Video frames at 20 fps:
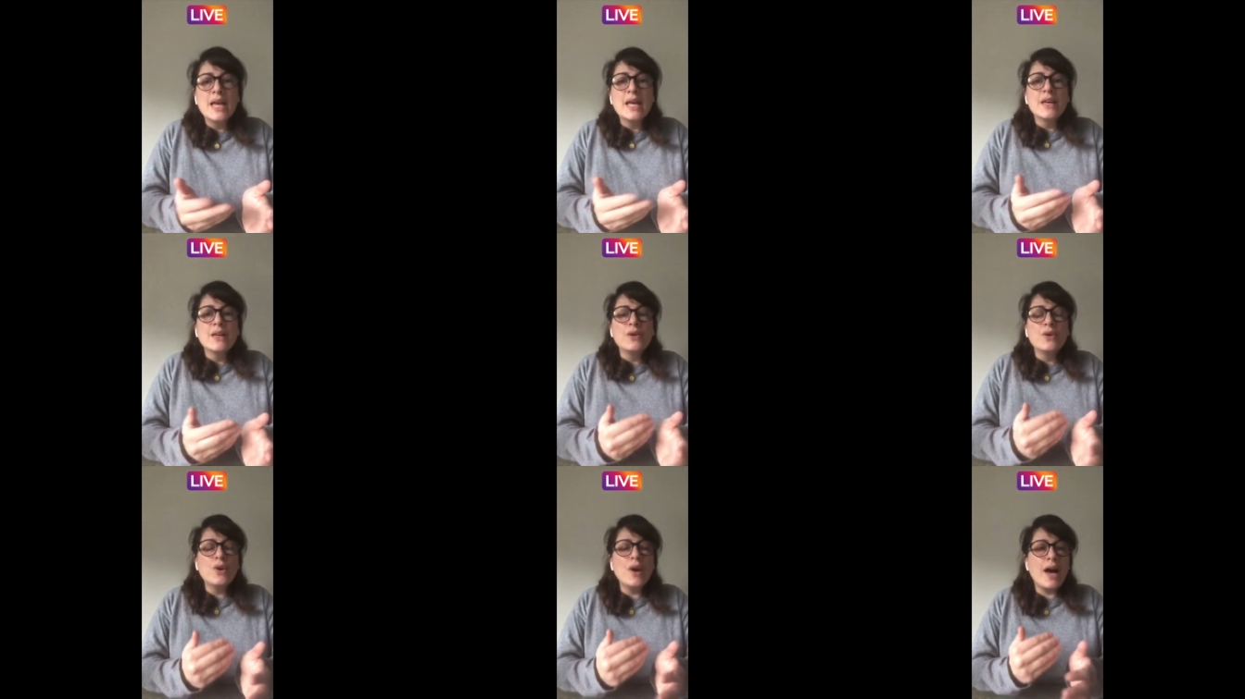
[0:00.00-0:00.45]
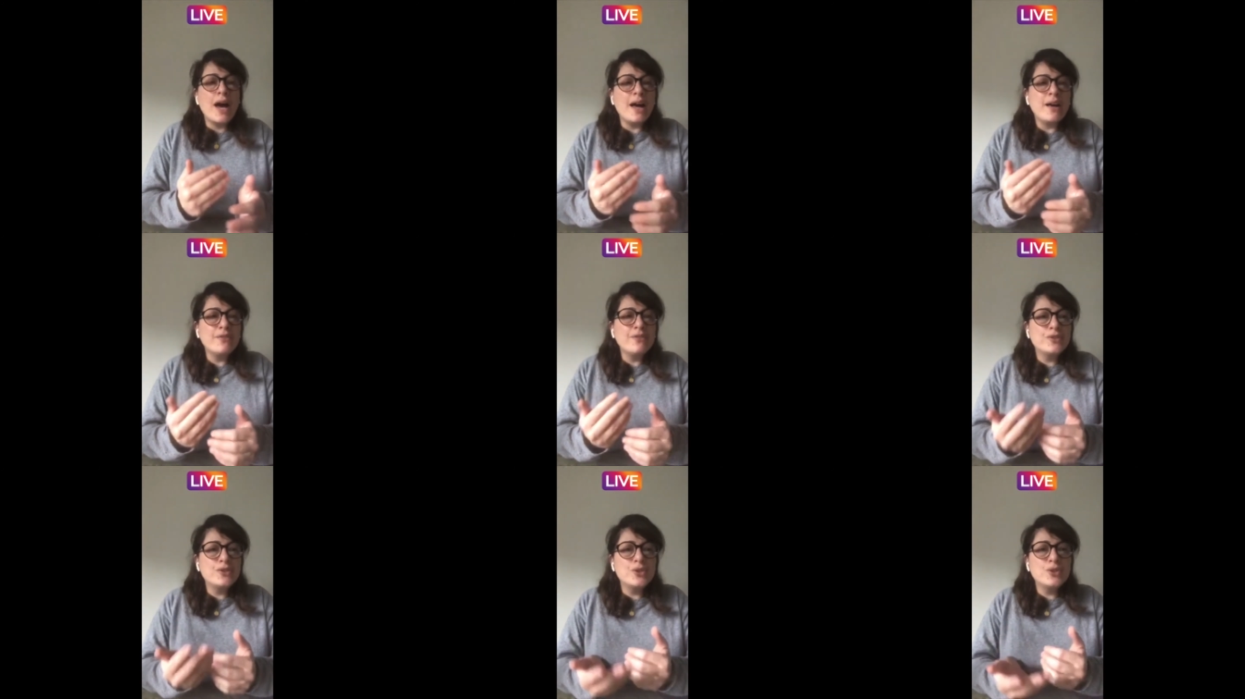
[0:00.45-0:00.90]
You
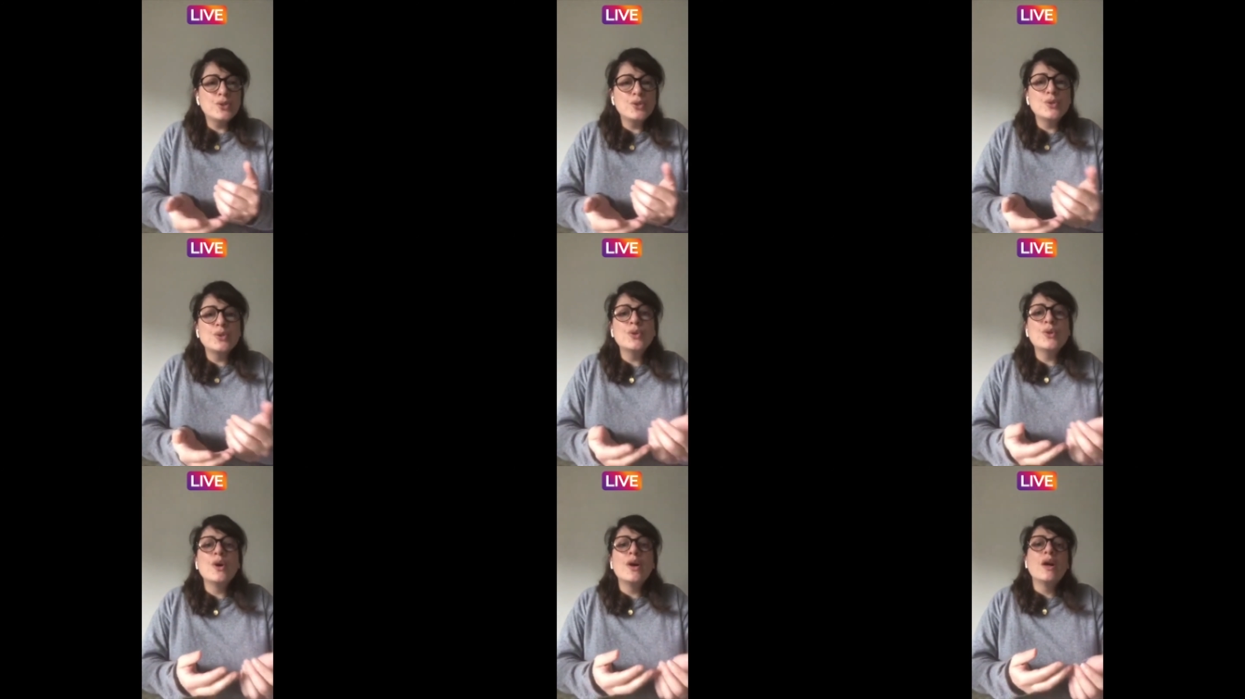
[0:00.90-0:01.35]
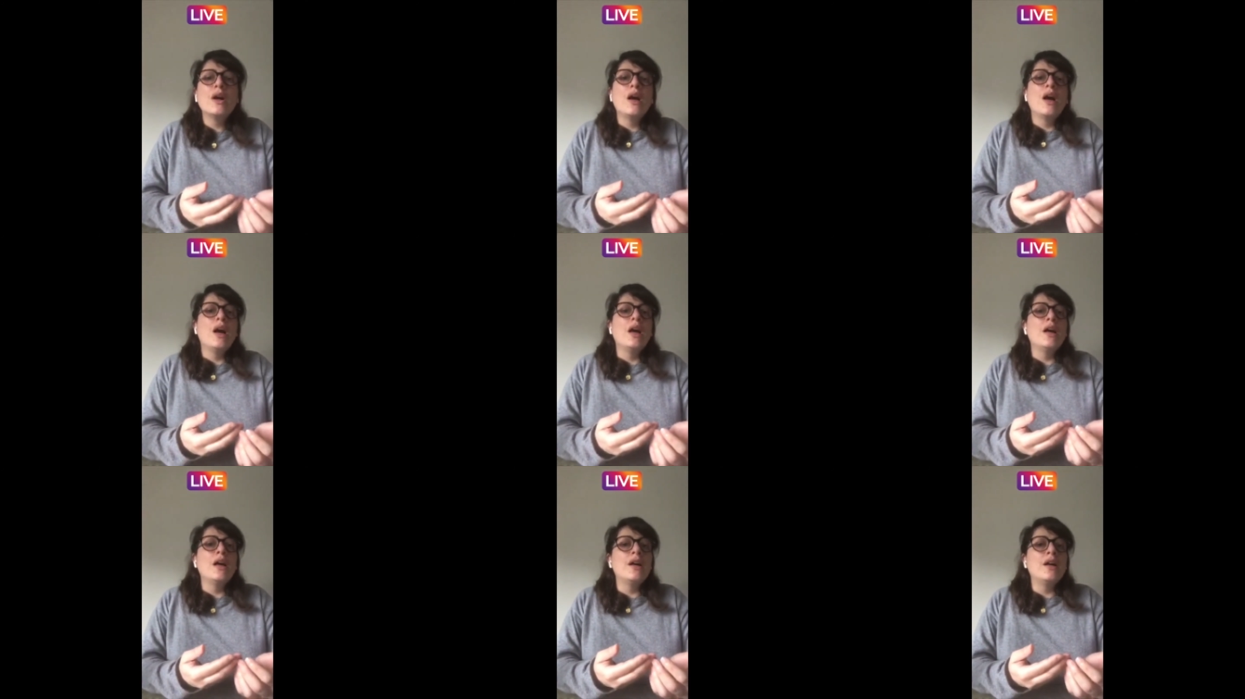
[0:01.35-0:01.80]
have to
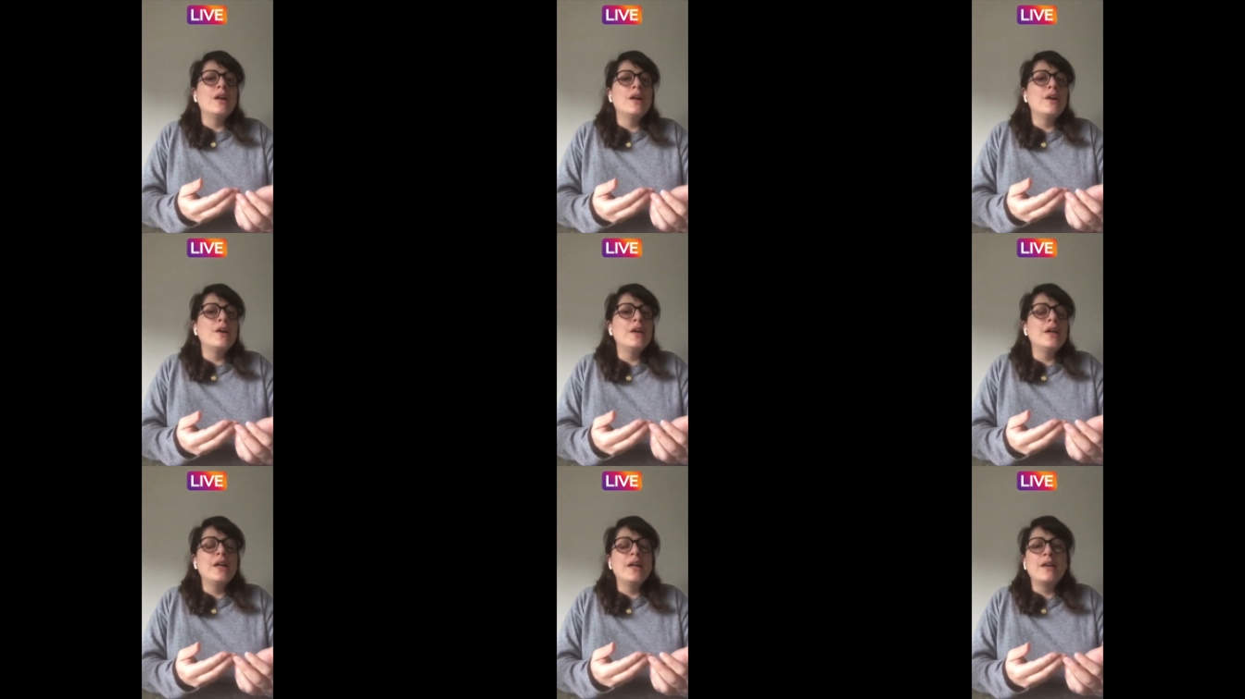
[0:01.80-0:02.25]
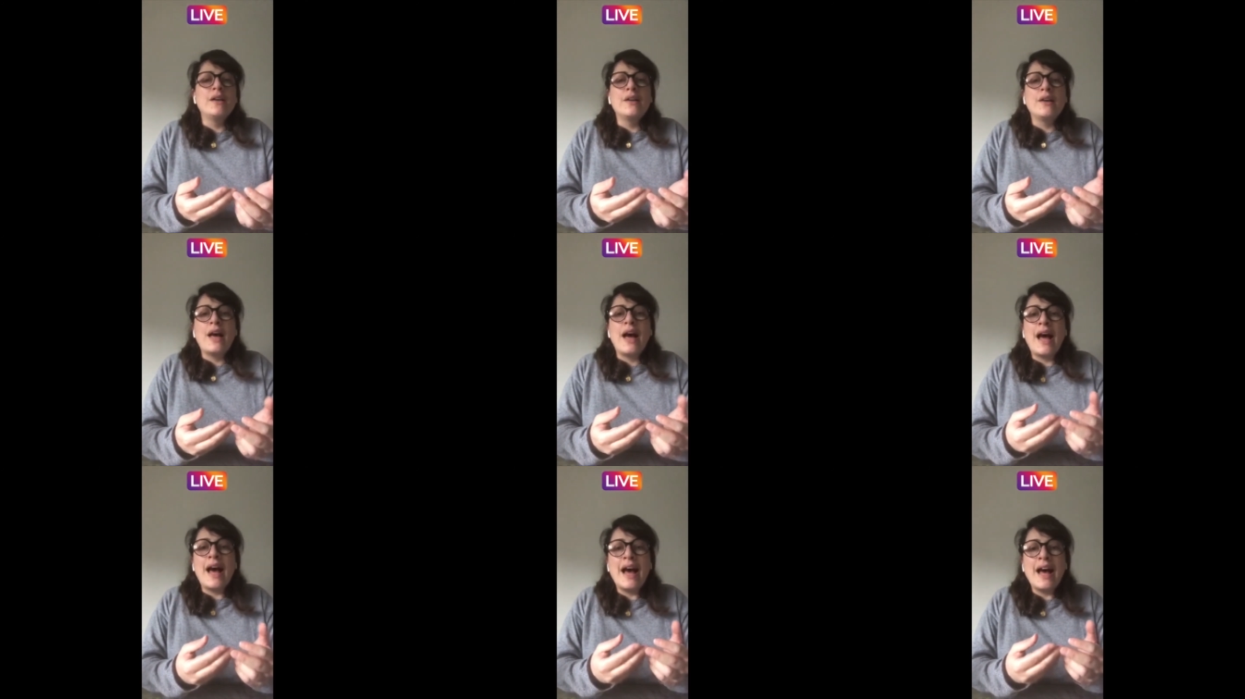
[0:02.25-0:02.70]
uh, uh,
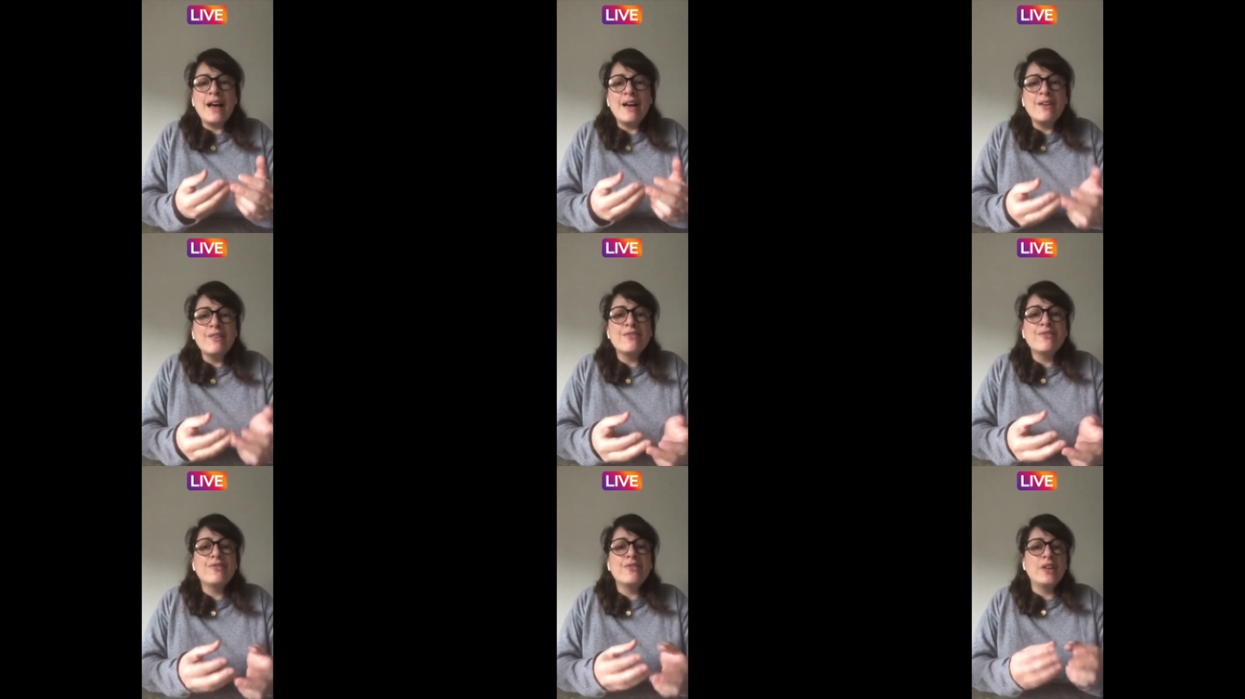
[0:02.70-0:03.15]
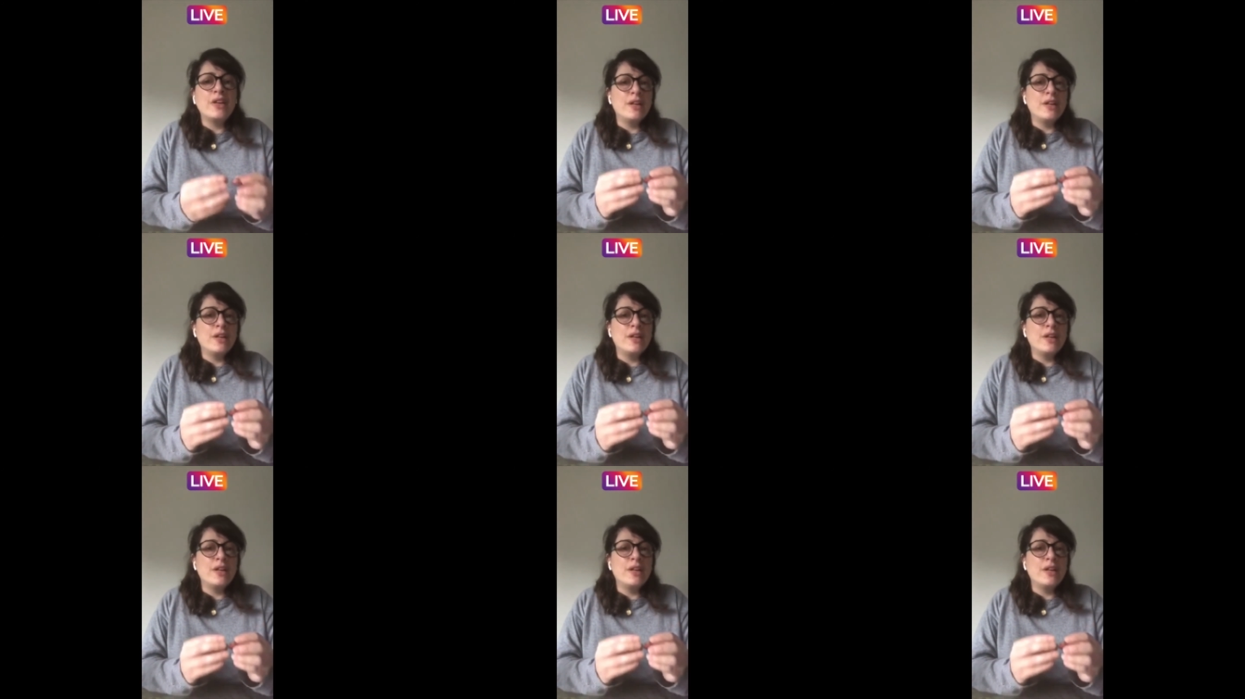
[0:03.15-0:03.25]
have